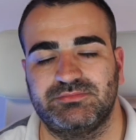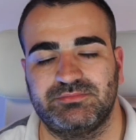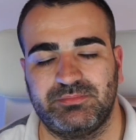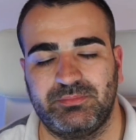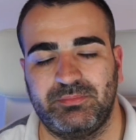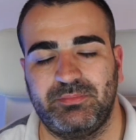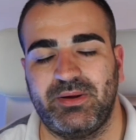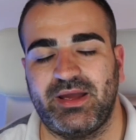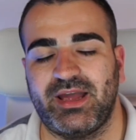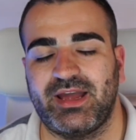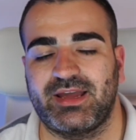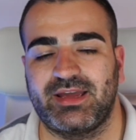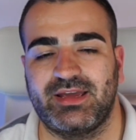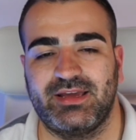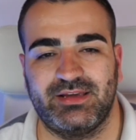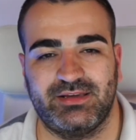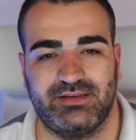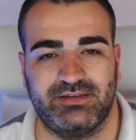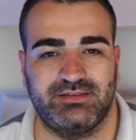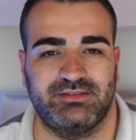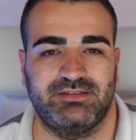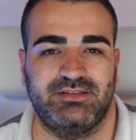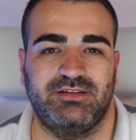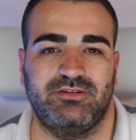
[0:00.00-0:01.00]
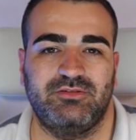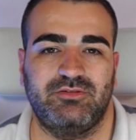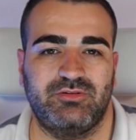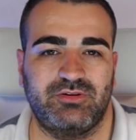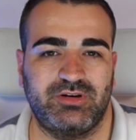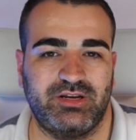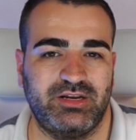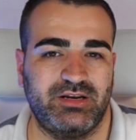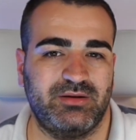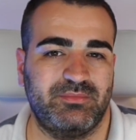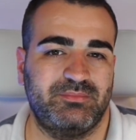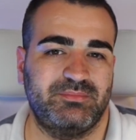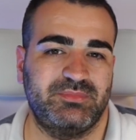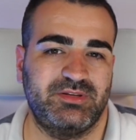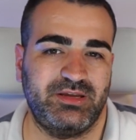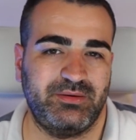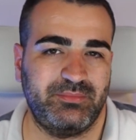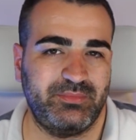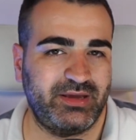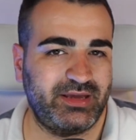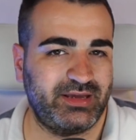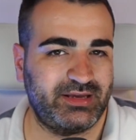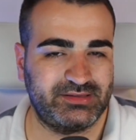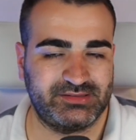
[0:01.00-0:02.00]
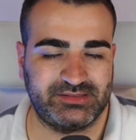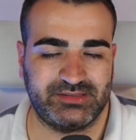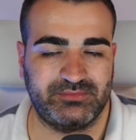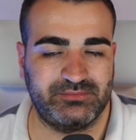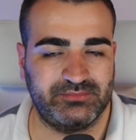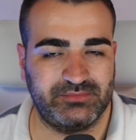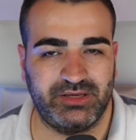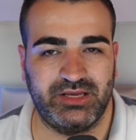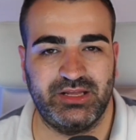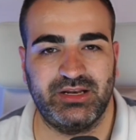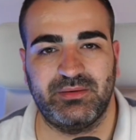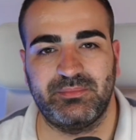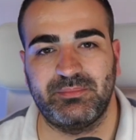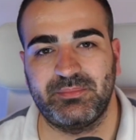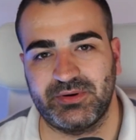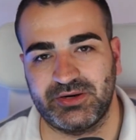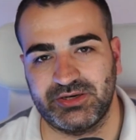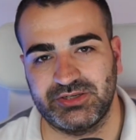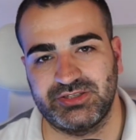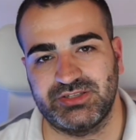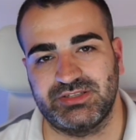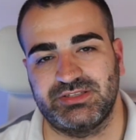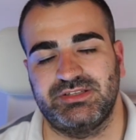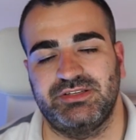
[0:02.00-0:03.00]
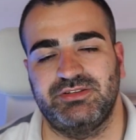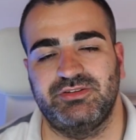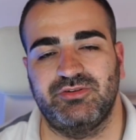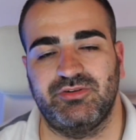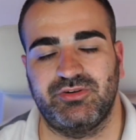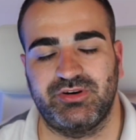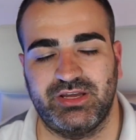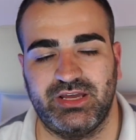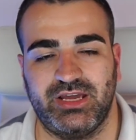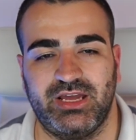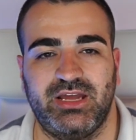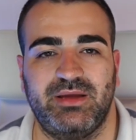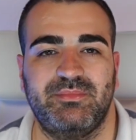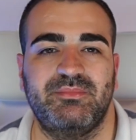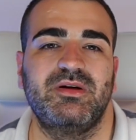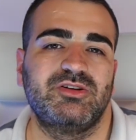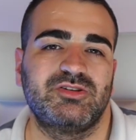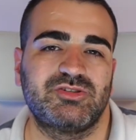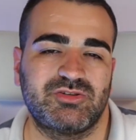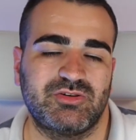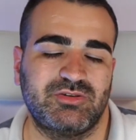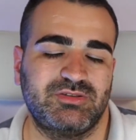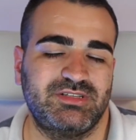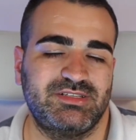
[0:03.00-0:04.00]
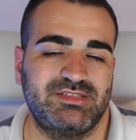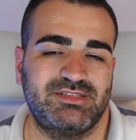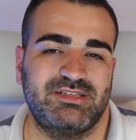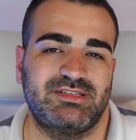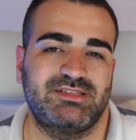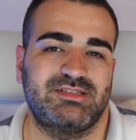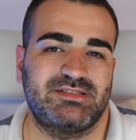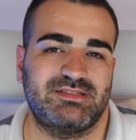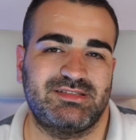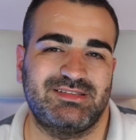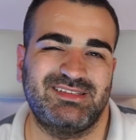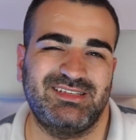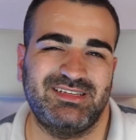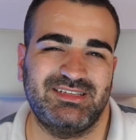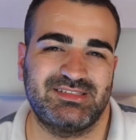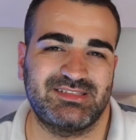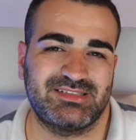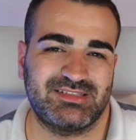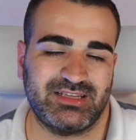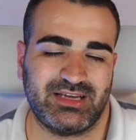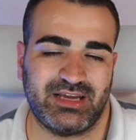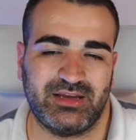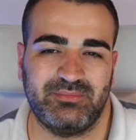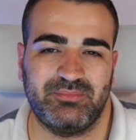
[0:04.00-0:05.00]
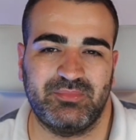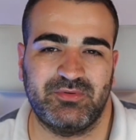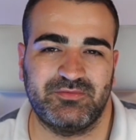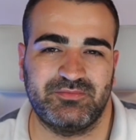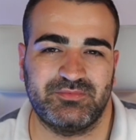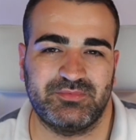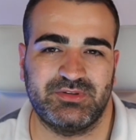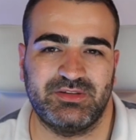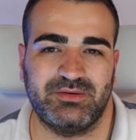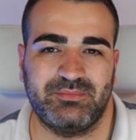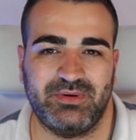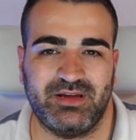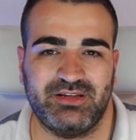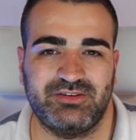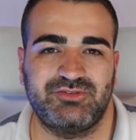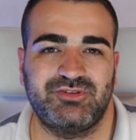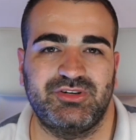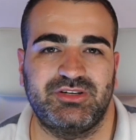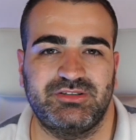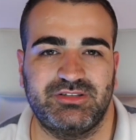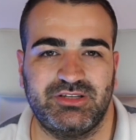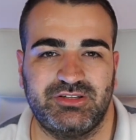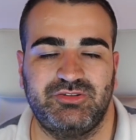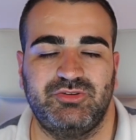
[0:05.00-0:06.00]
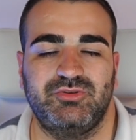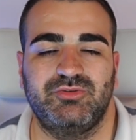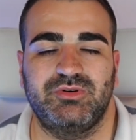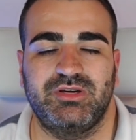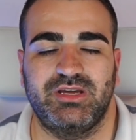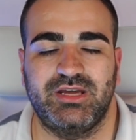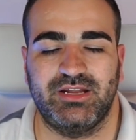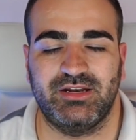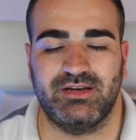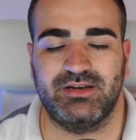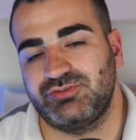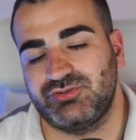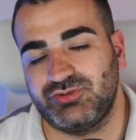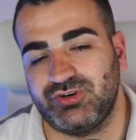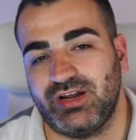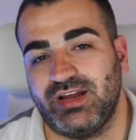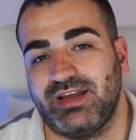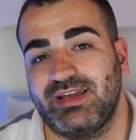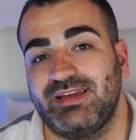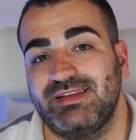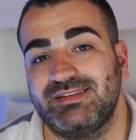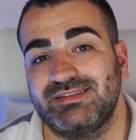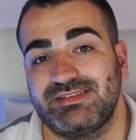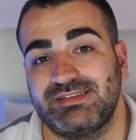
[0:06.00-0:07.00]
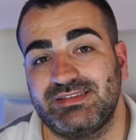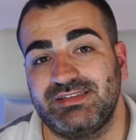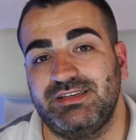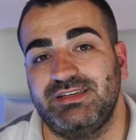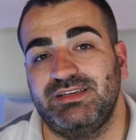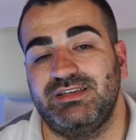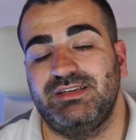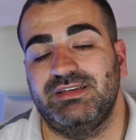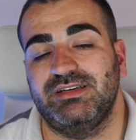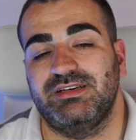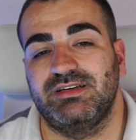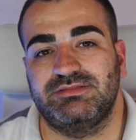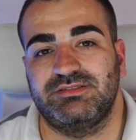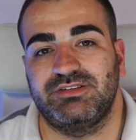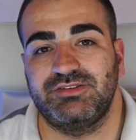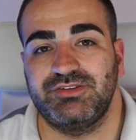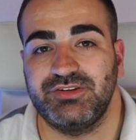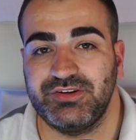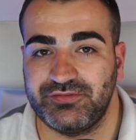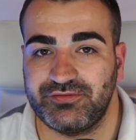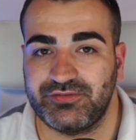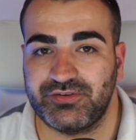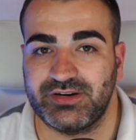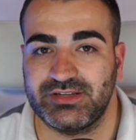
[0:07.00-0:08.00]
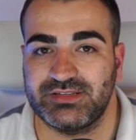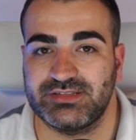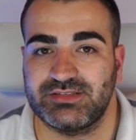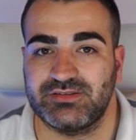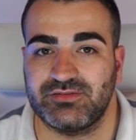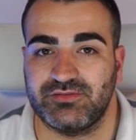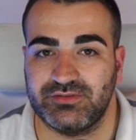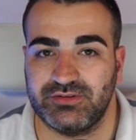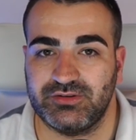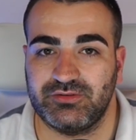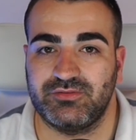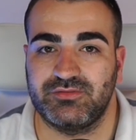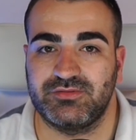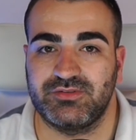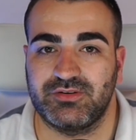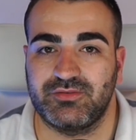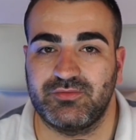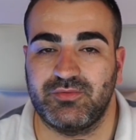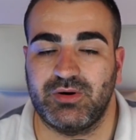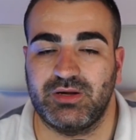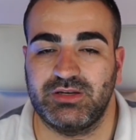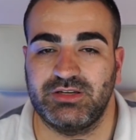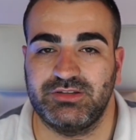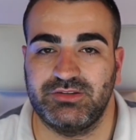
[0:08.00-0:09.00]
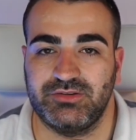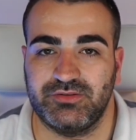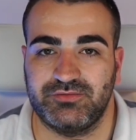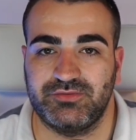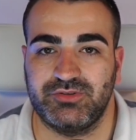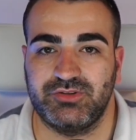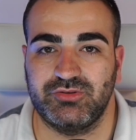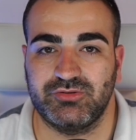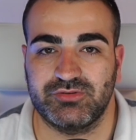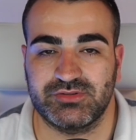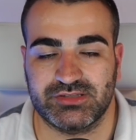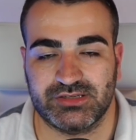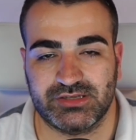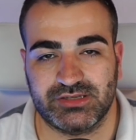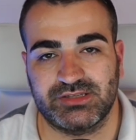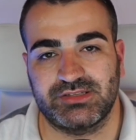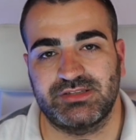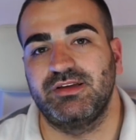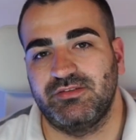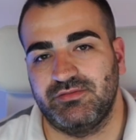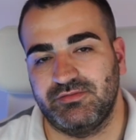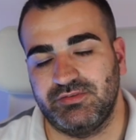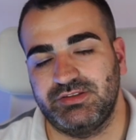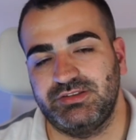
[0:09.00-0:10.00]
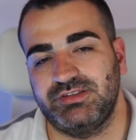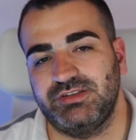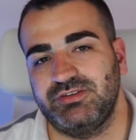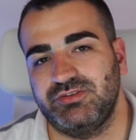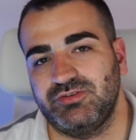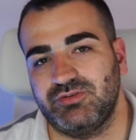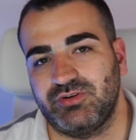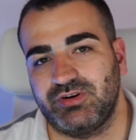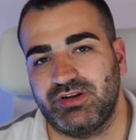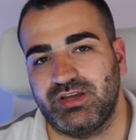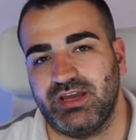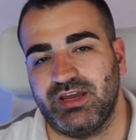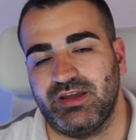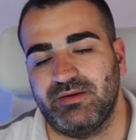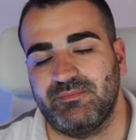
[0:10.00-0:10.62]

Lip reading: pack, or they make some in-app purchase in your game. So this is this type of the metric that you can track and see the difference of the quality of the users within your game.